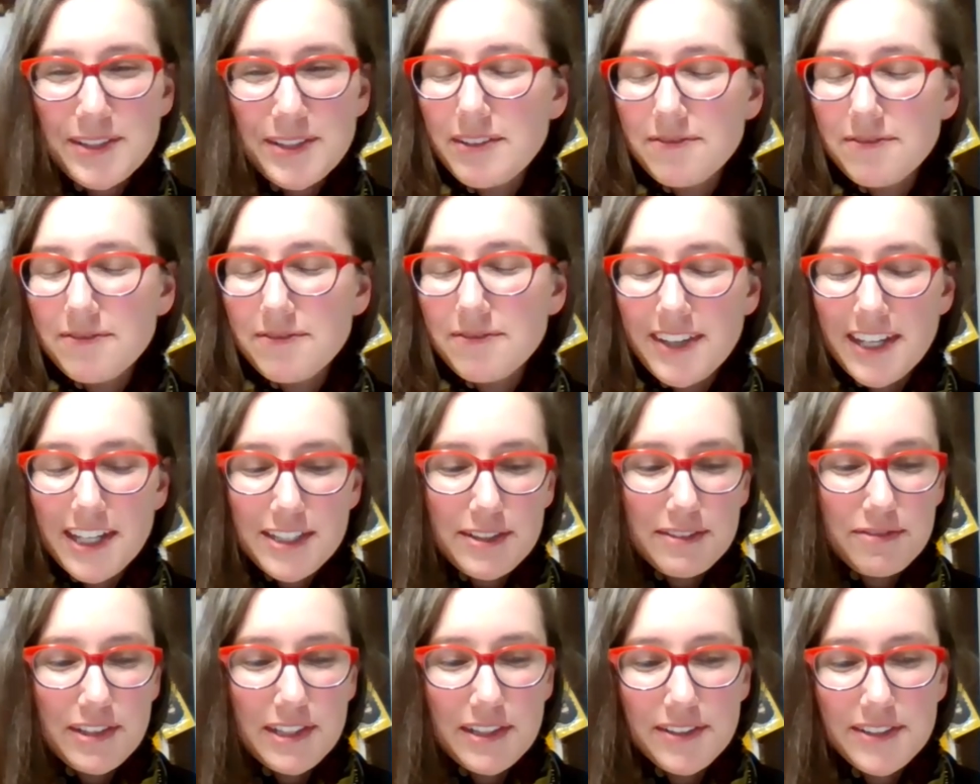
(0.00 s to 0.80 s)
in fact, if
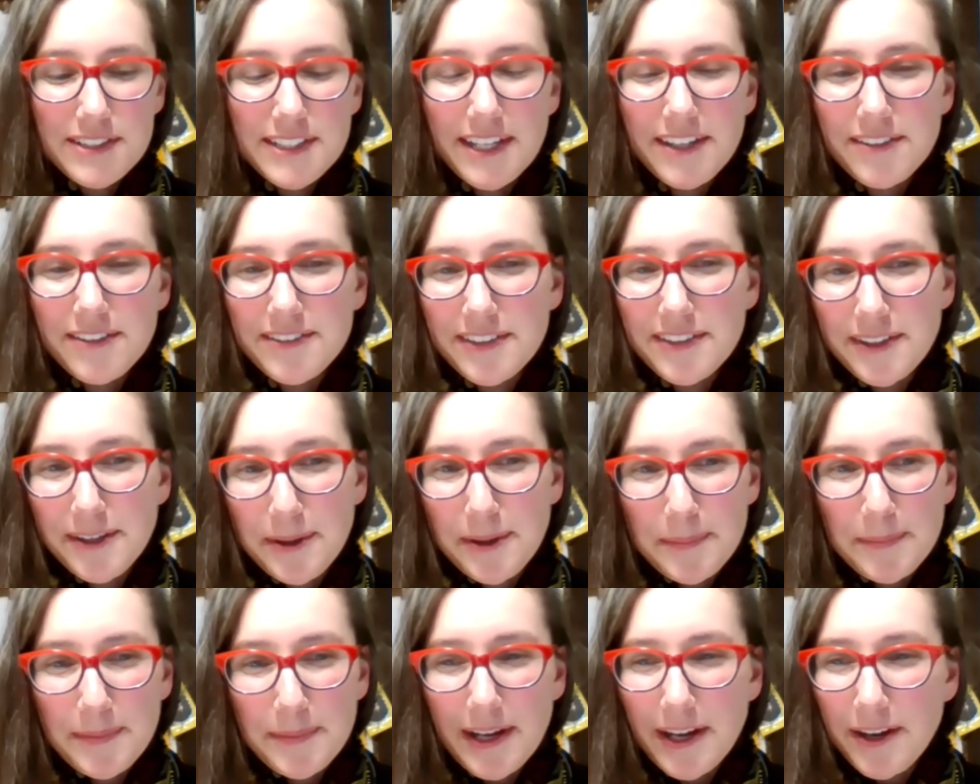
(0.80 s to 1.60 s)
we looked out
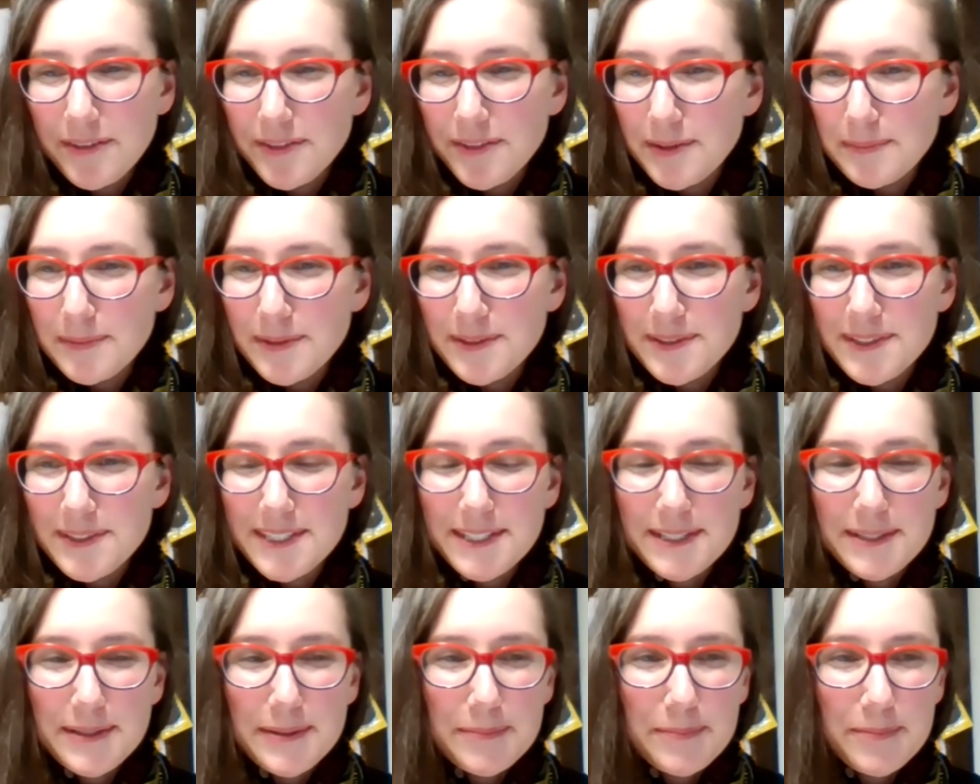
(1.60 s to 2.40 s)
um, out the
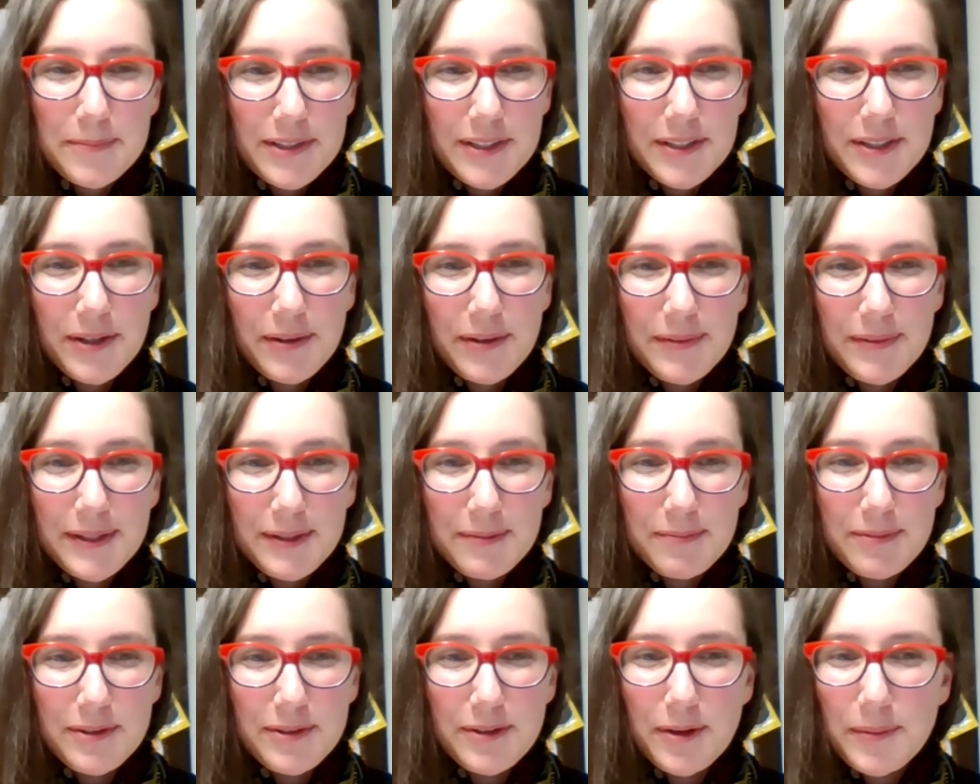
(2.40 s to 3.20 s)
museum window, we
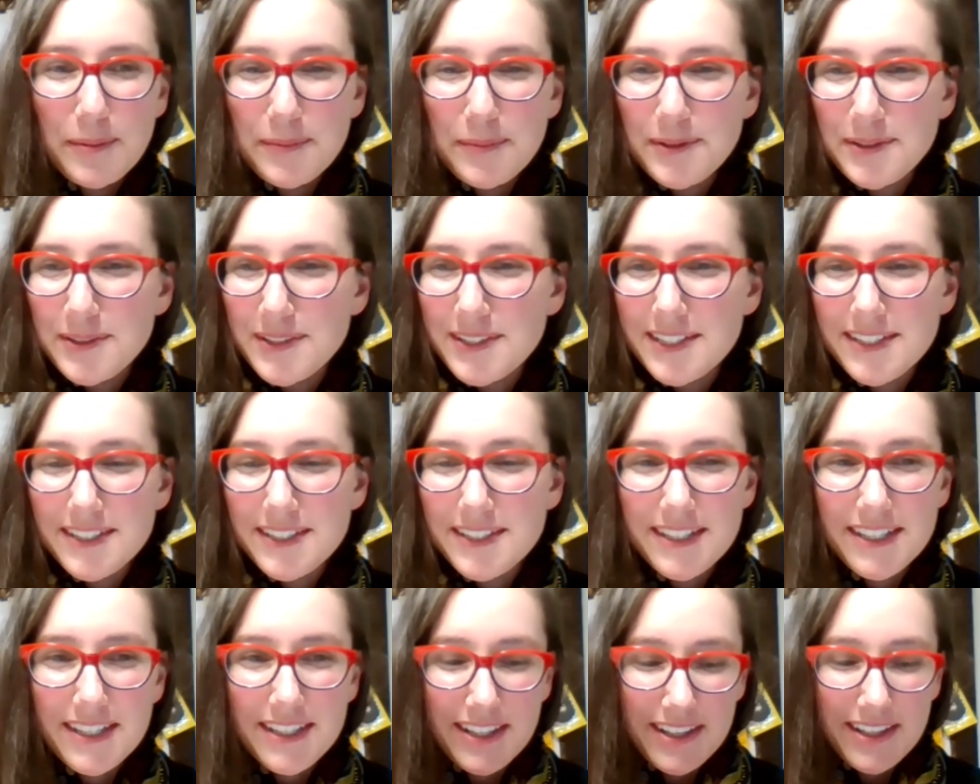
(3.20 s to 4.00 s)
would almost
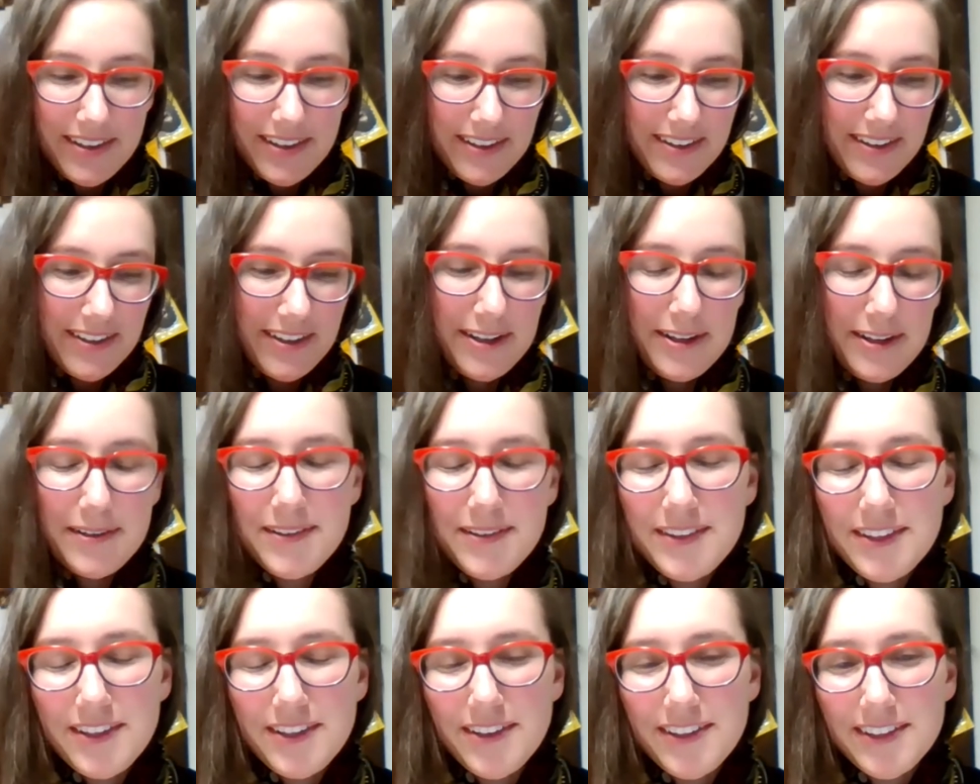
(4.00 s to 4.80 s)
see the uh,
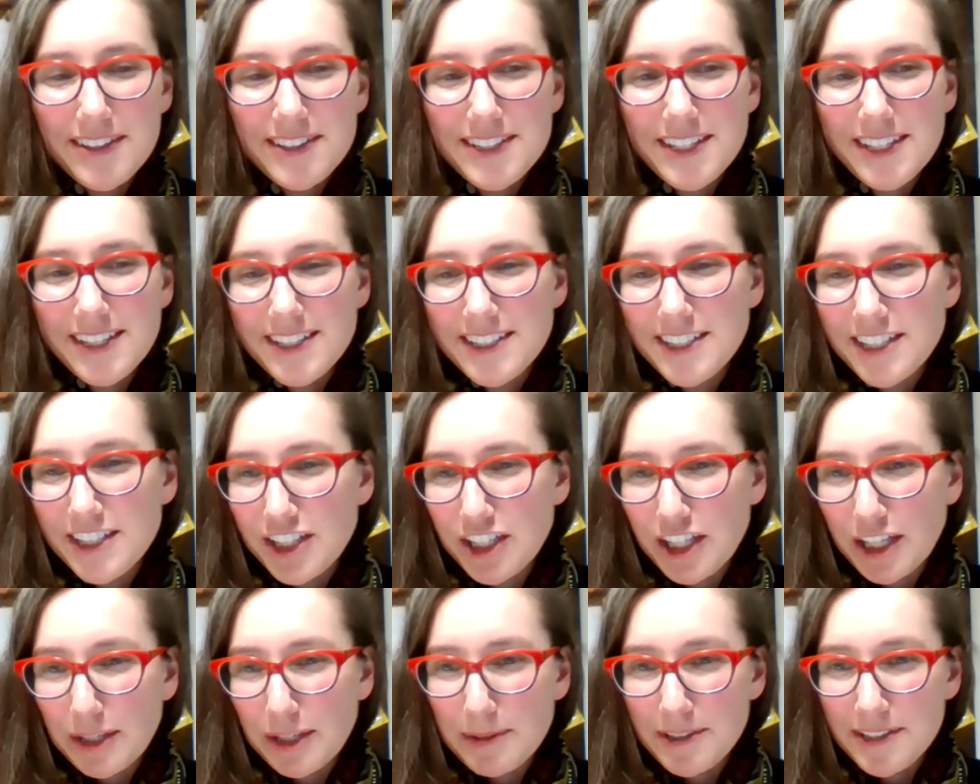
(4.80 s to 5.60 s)
the Augustana
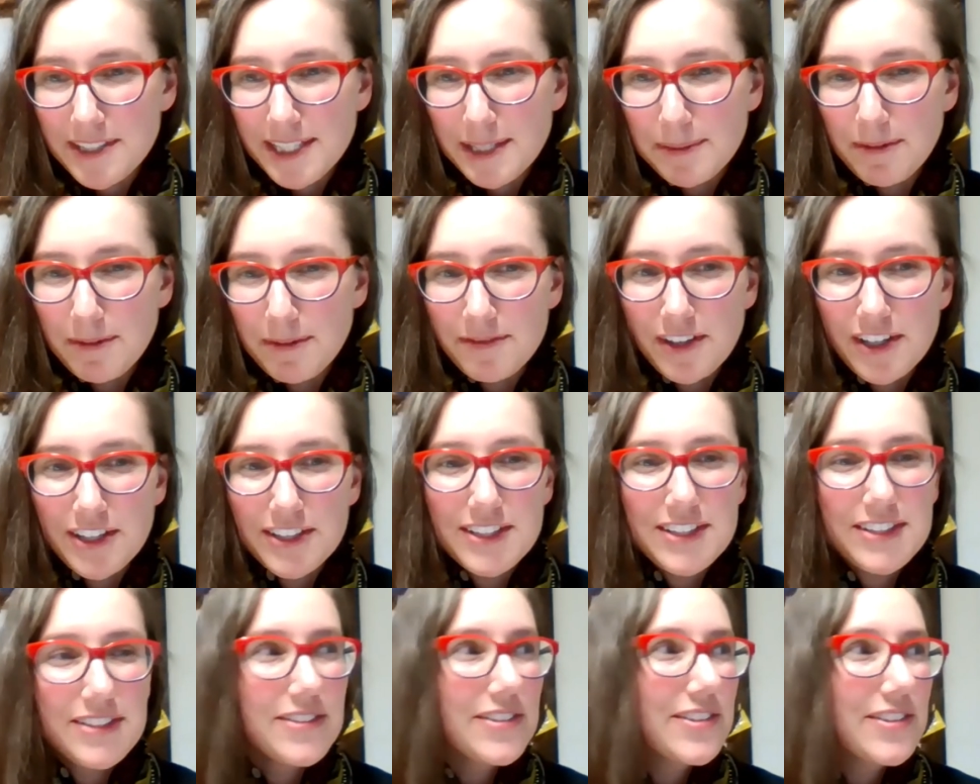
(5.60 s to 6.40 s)
Teaching Museum of
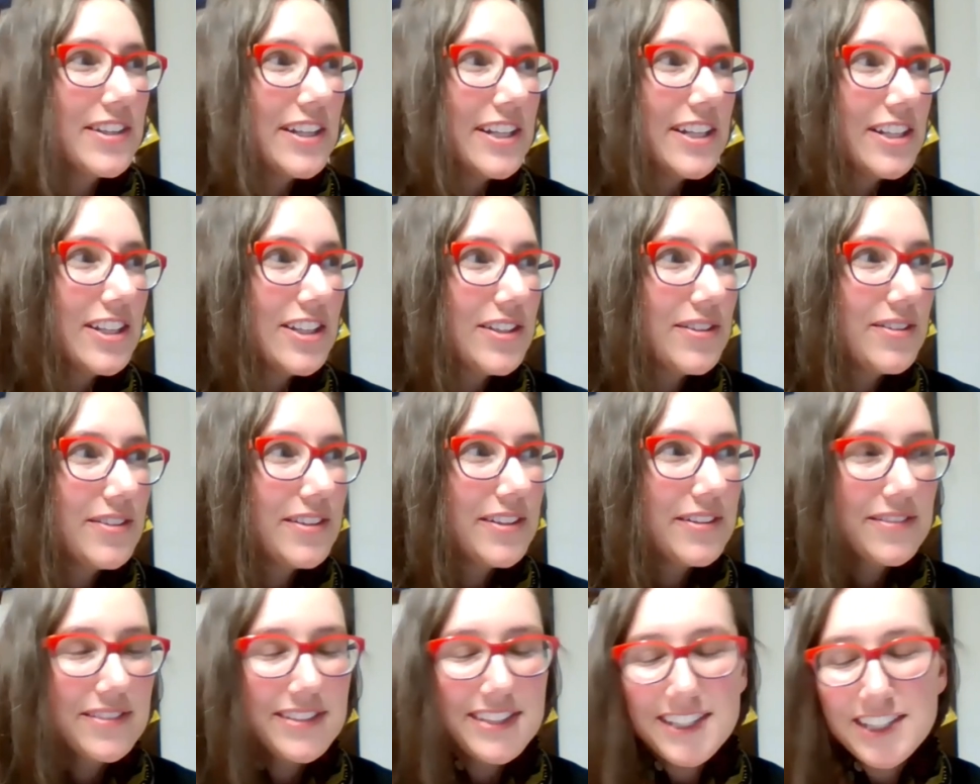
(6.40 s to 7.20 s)
Art. So thank you.
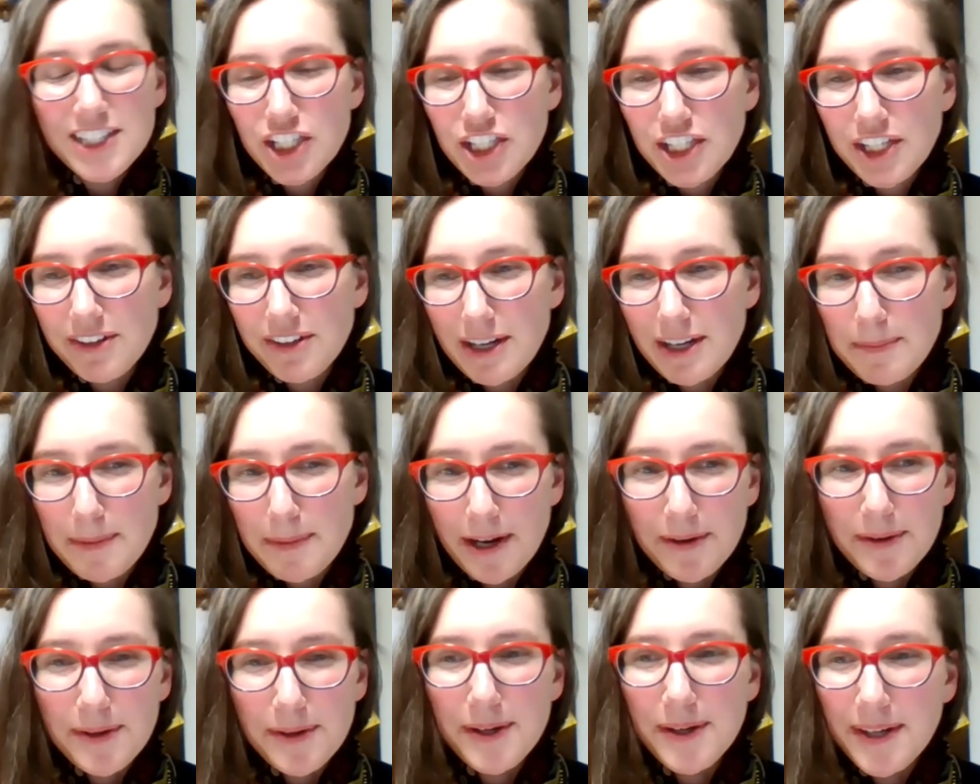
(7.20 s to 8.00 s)
That was Sherry
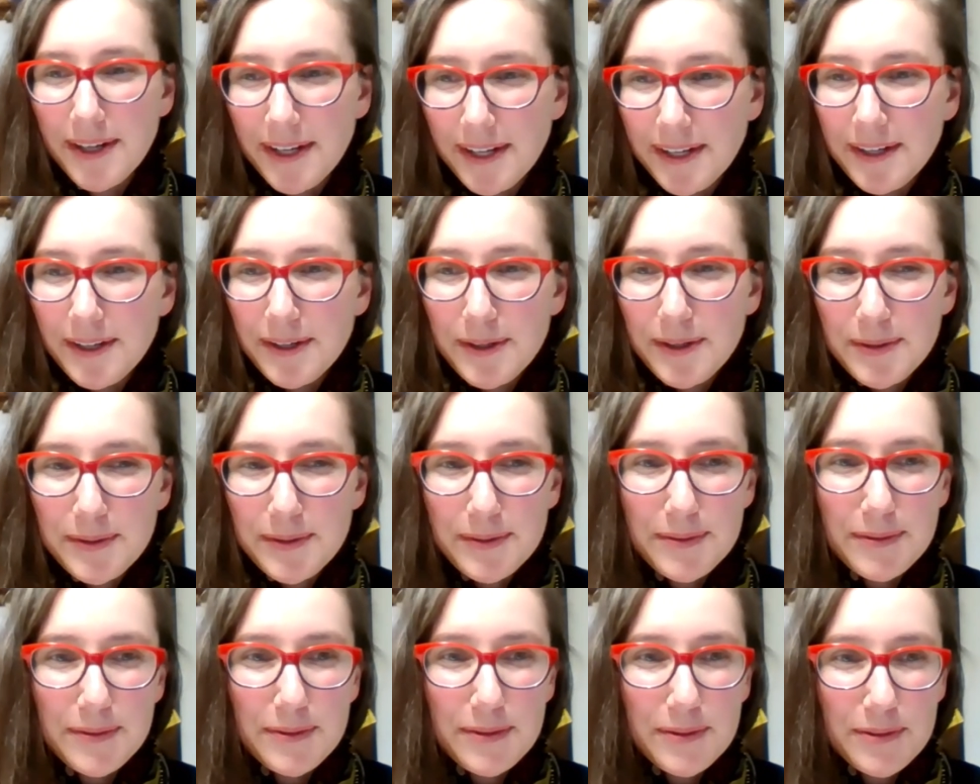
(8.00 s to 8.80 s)
Maurer
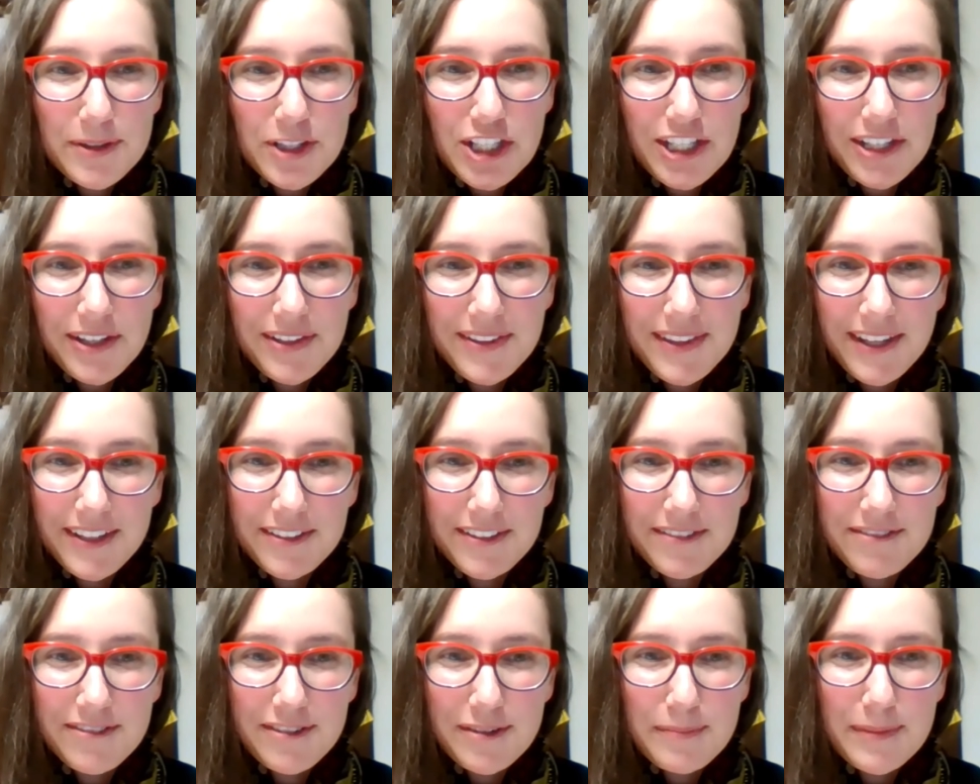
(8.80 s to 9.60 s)
who who shared that
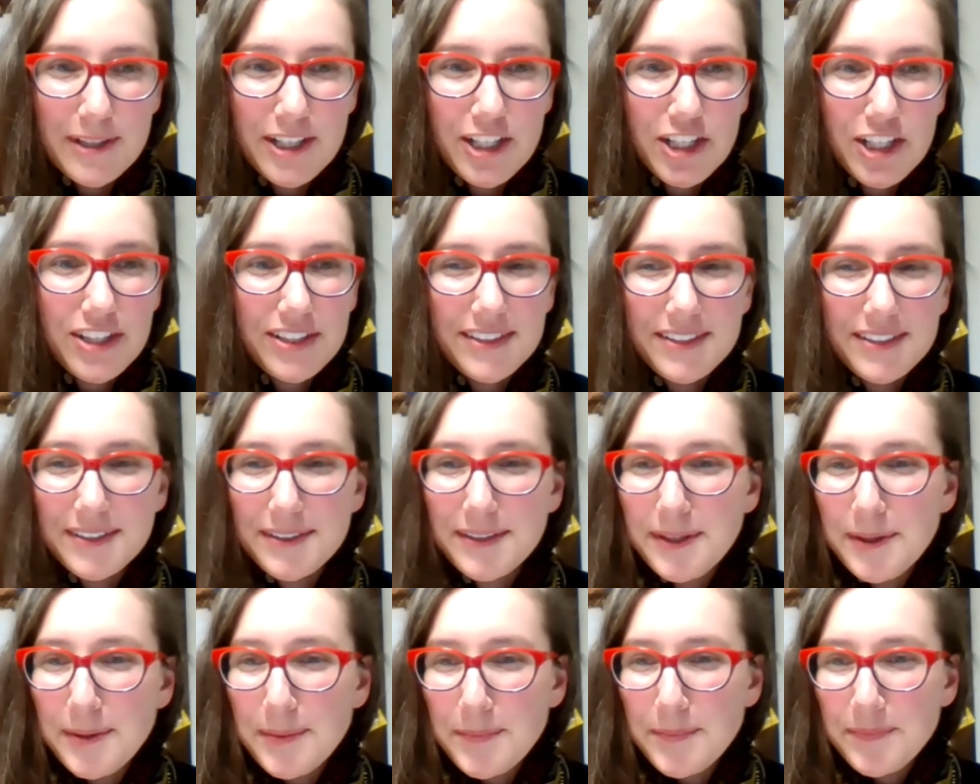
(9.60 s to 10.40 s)
information.